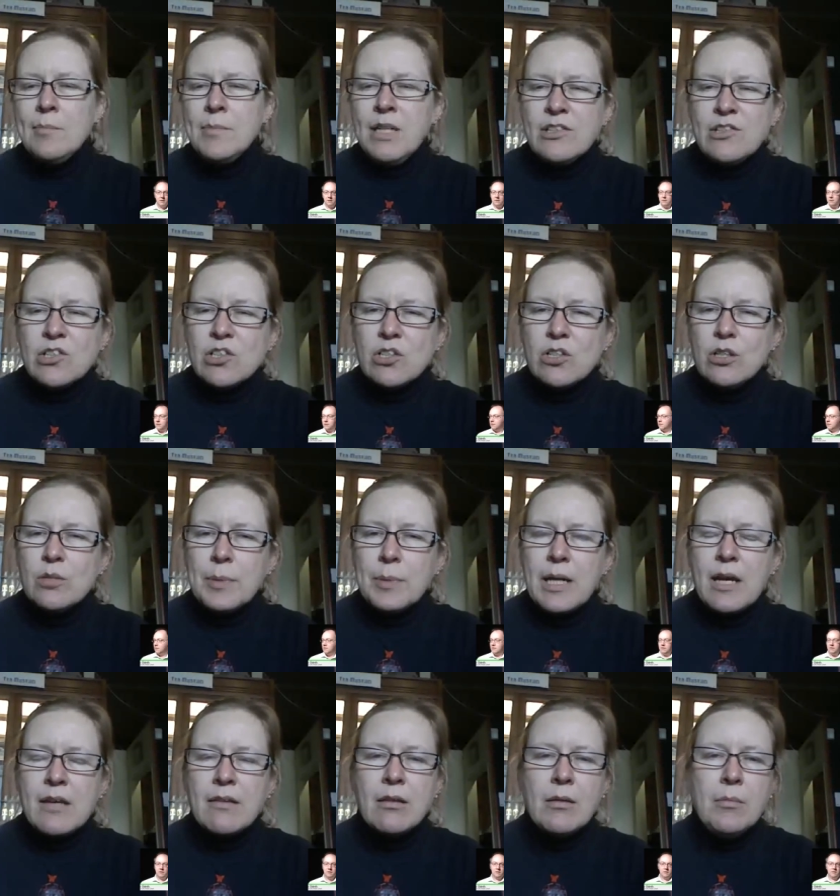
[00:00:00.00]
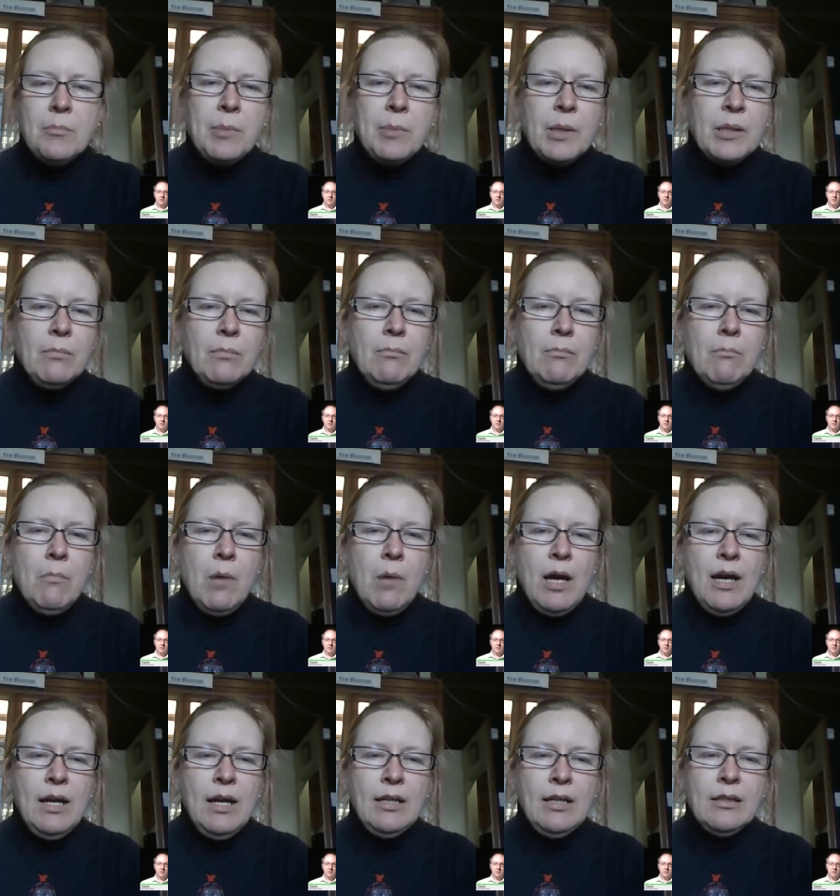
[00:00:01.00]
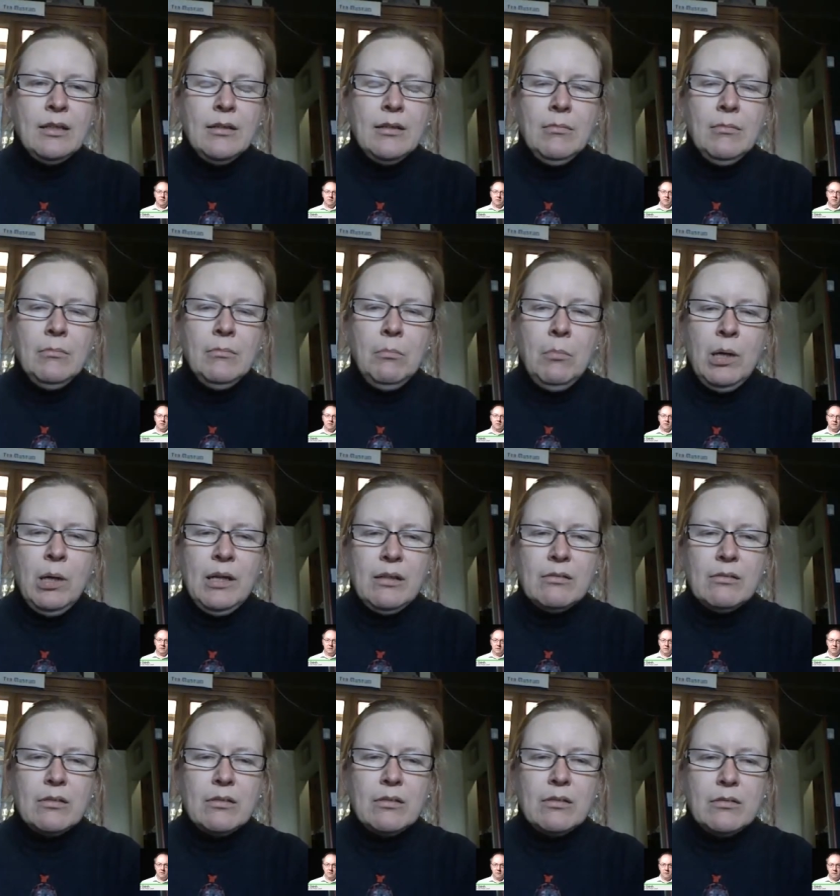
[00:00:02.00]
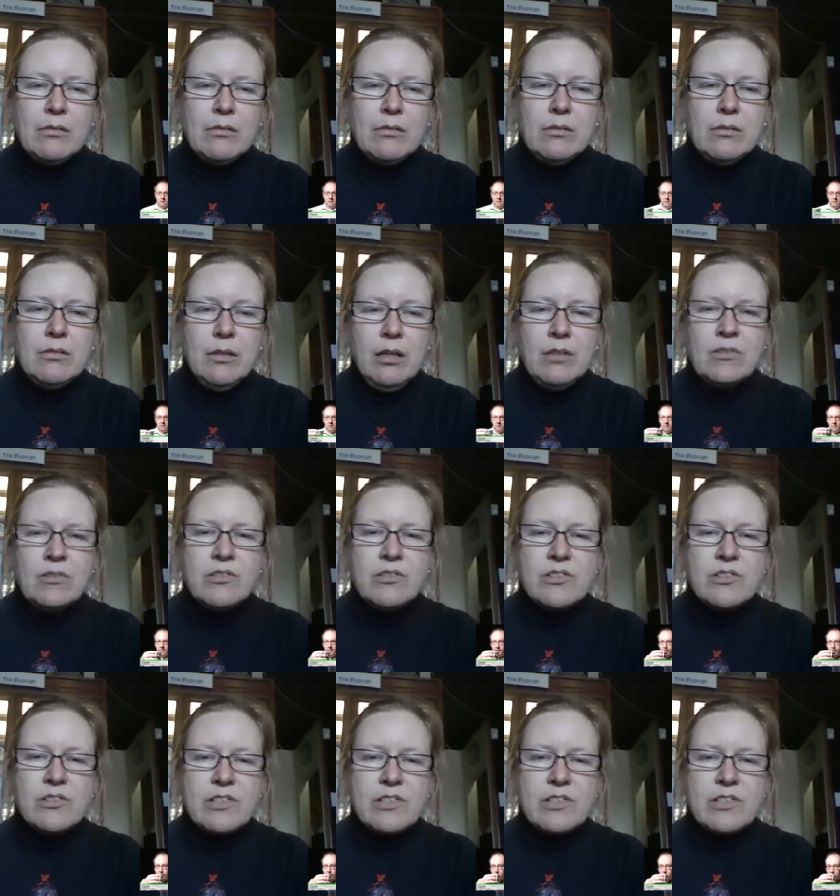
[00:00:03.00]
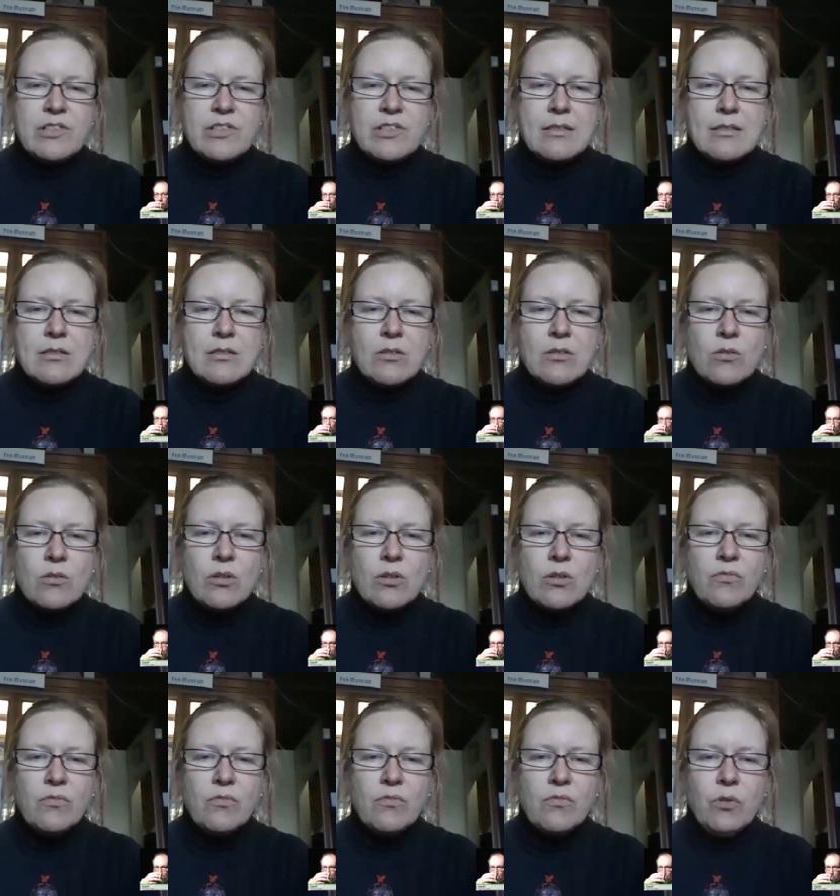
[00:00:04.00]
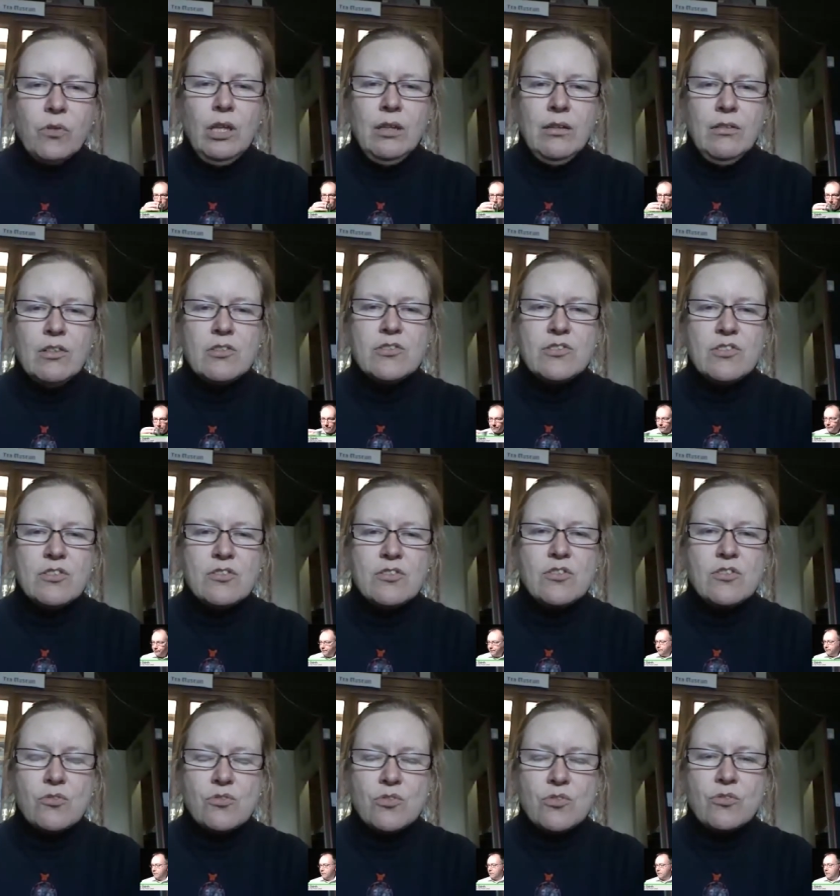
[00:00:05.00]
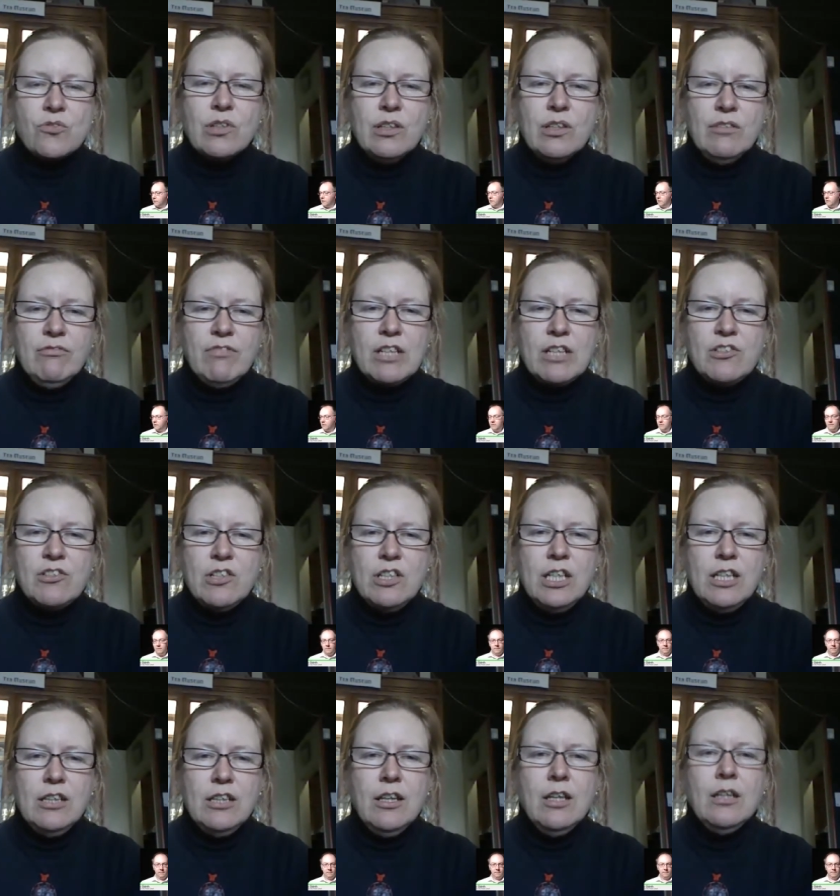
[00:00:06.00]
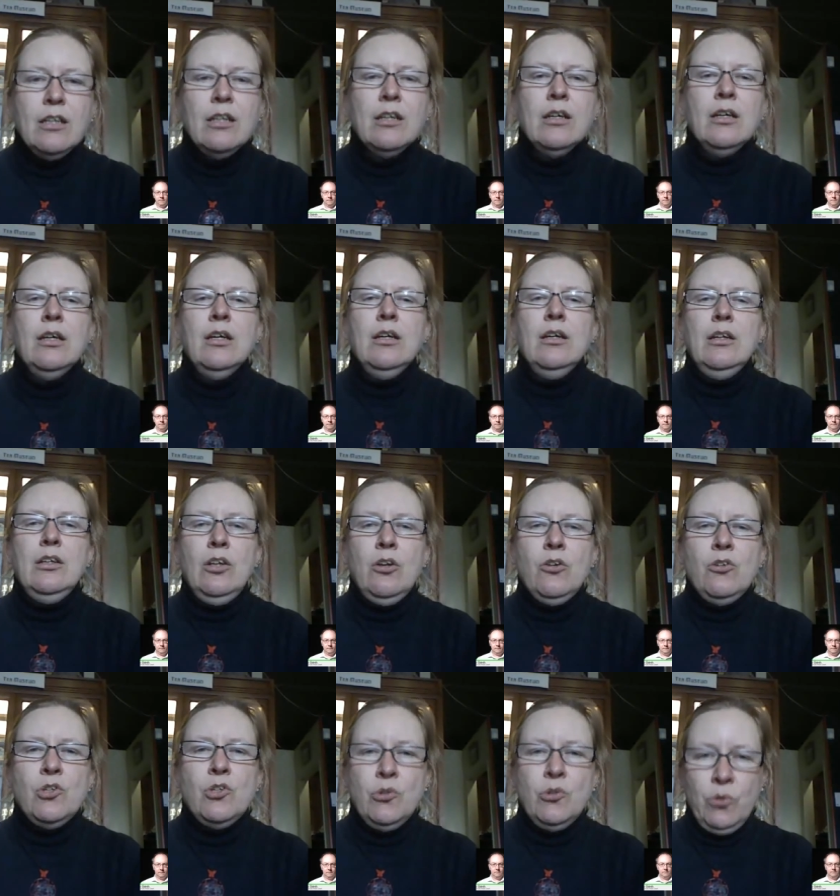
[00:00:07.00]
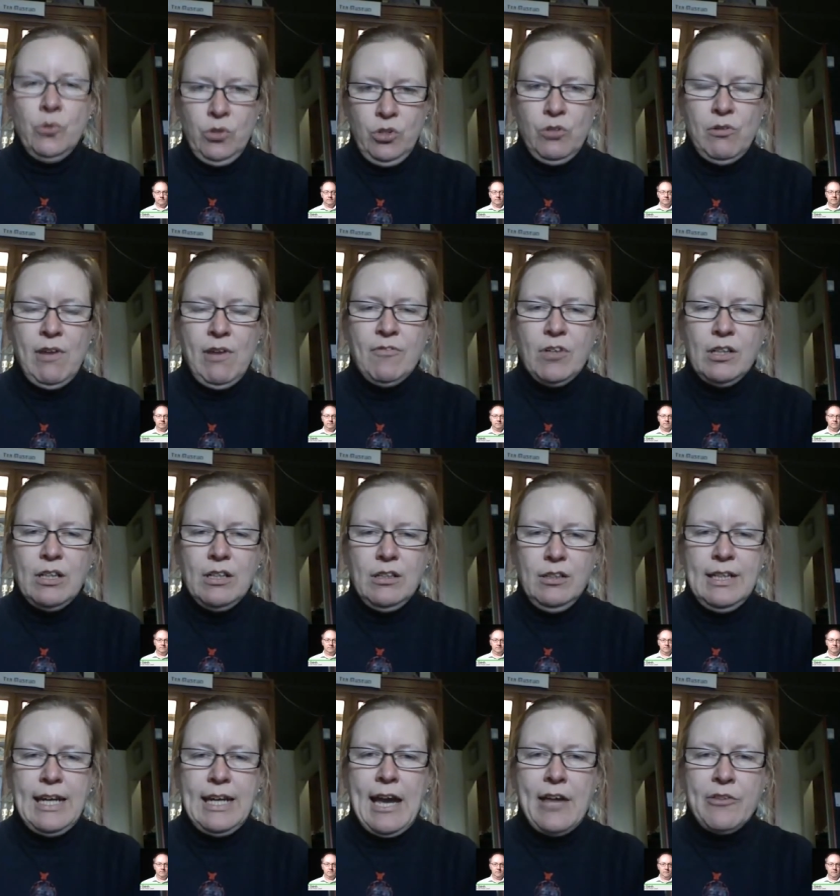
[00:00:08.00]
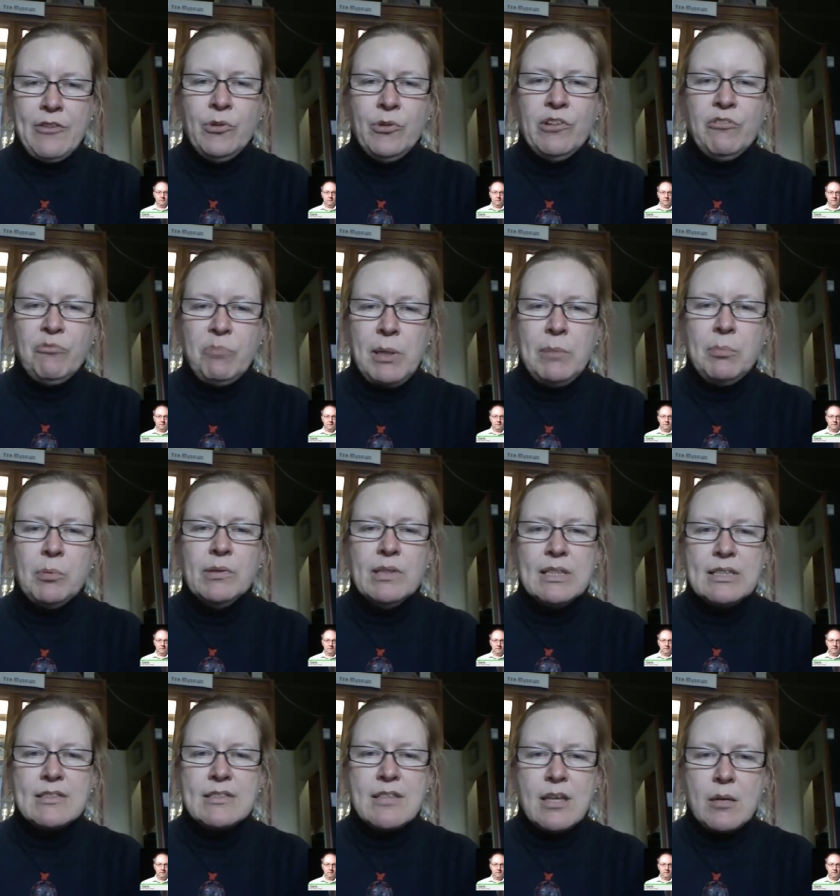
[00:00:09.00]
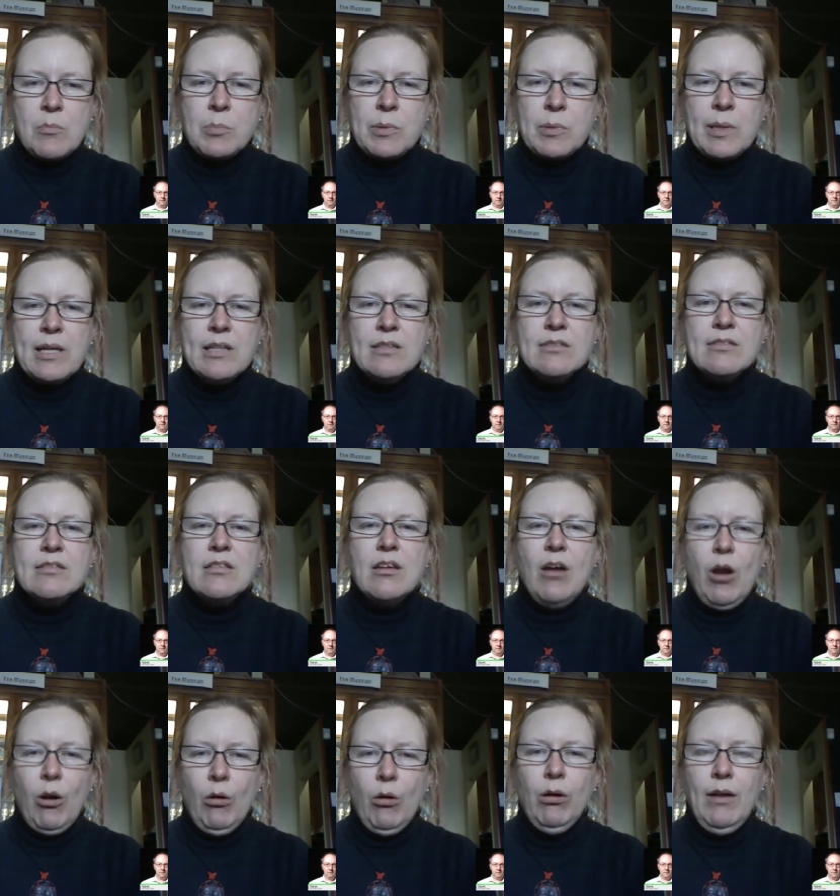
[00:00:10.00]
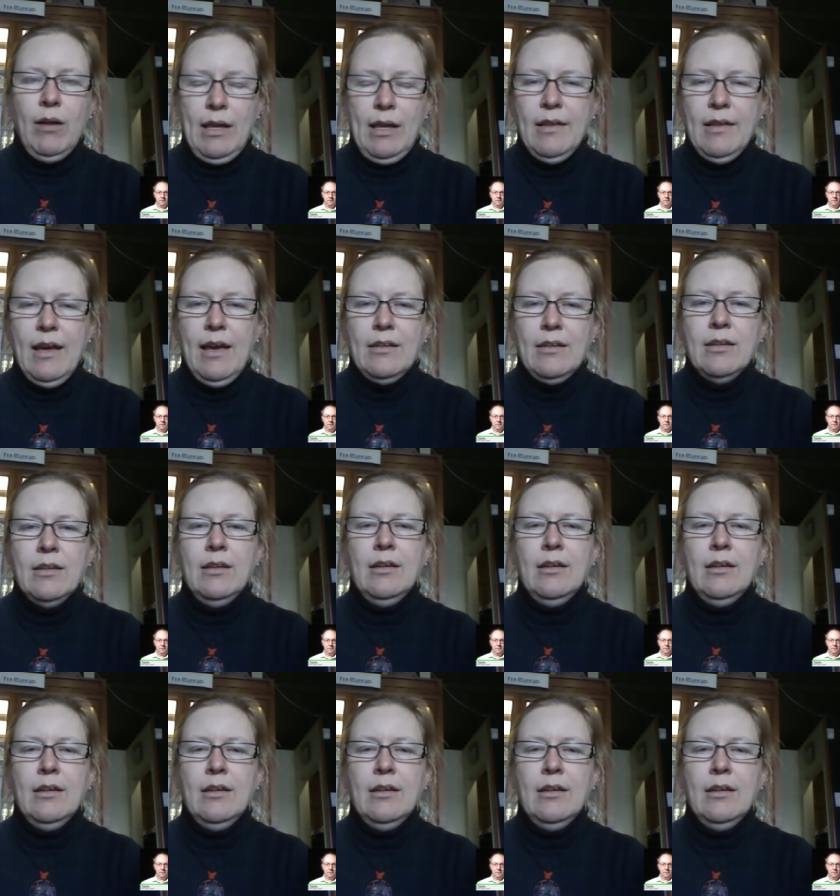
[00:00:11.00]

not sure, but my understanding is it's sort of there's a social convention in that you have a gathering of people in the same place or that.